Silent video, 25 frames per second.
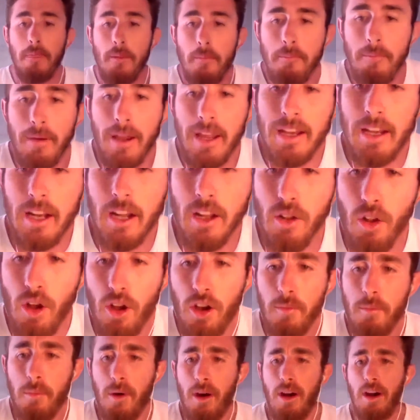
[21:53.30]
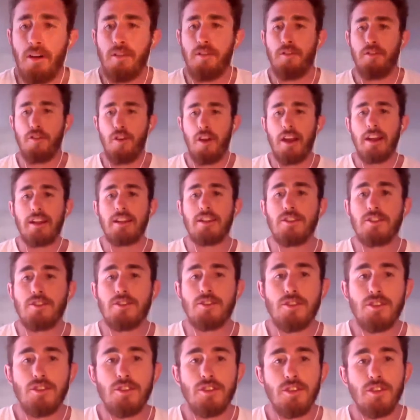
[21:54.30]
Mate, a lot of my
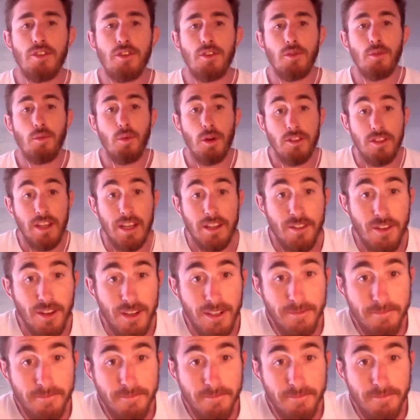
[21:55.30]
friends. What's that? Sorry.